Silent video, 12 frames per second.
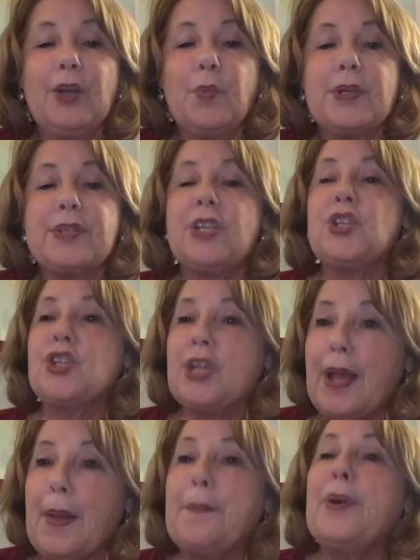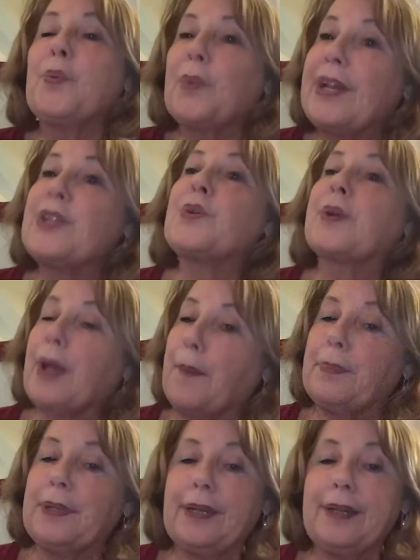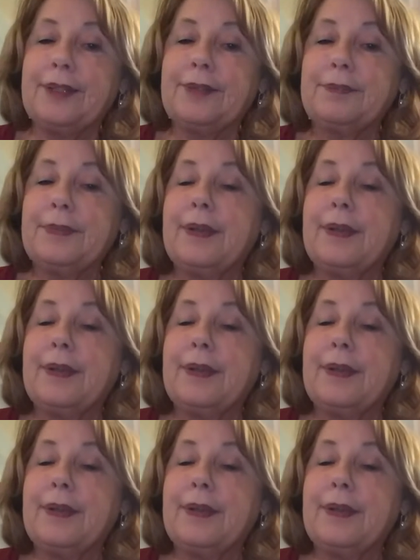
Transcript: It was the Gem Razor Company.